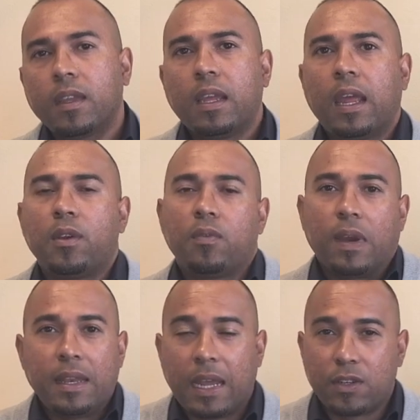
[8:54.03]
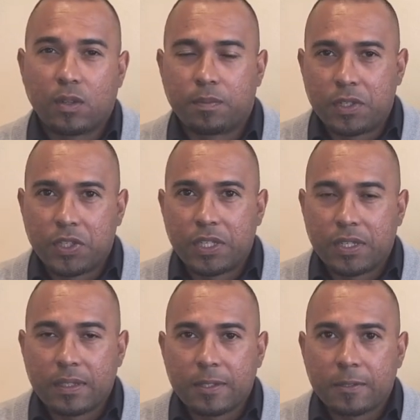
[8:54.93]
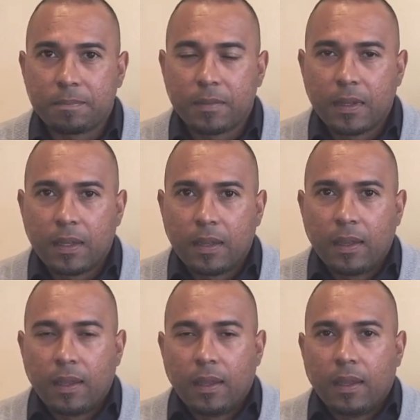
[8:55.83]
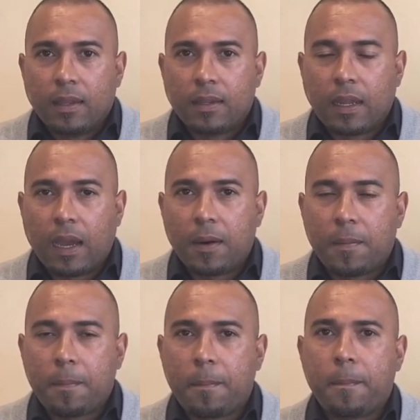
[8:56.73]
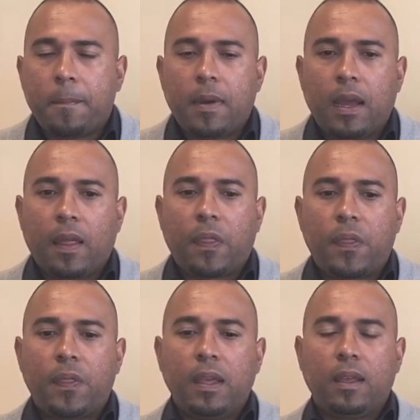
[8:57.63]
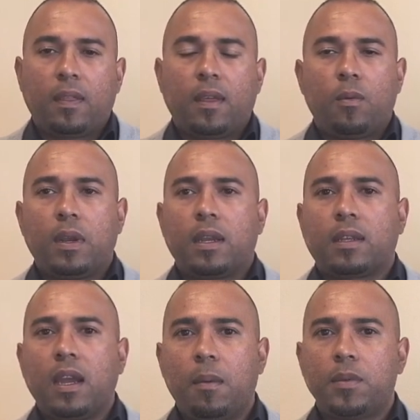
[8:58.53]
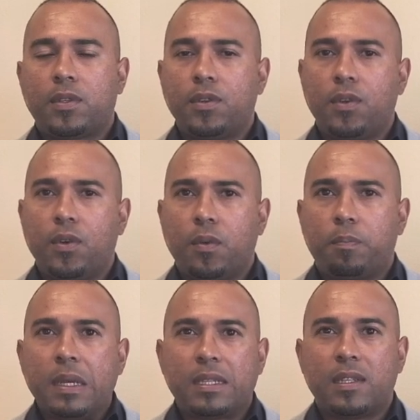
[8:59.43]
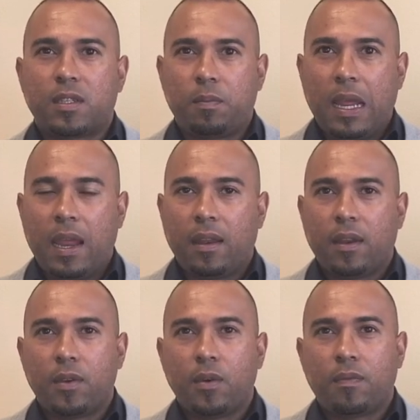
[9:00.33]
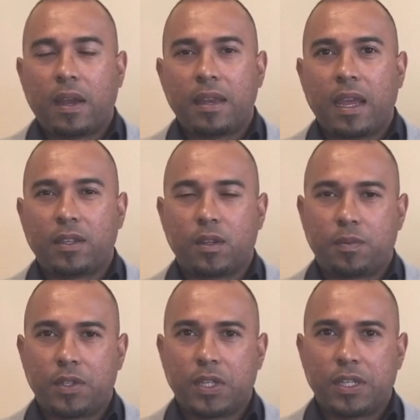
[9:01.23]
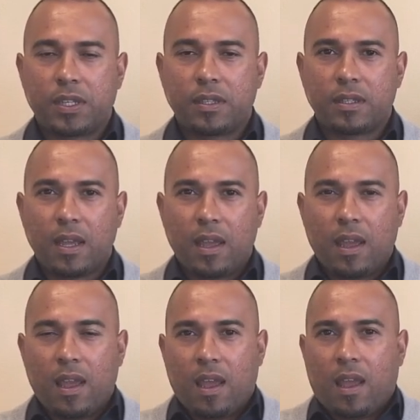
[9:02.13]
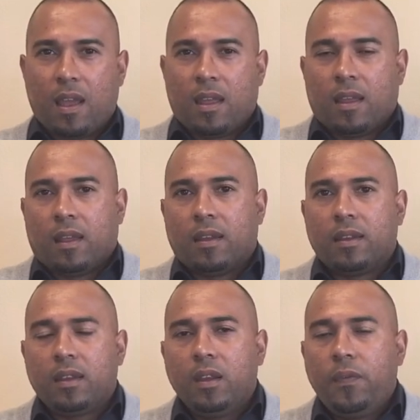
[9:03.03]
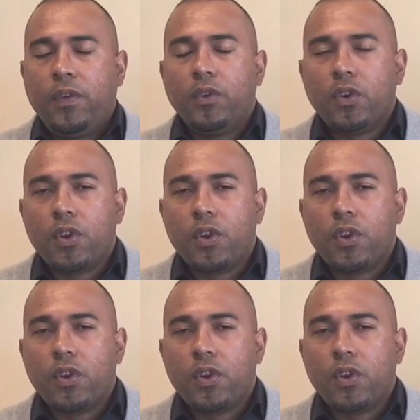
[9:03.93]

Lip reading: and your financial projections. Now, I think that when it comes to your business plan and your financial projections, if you do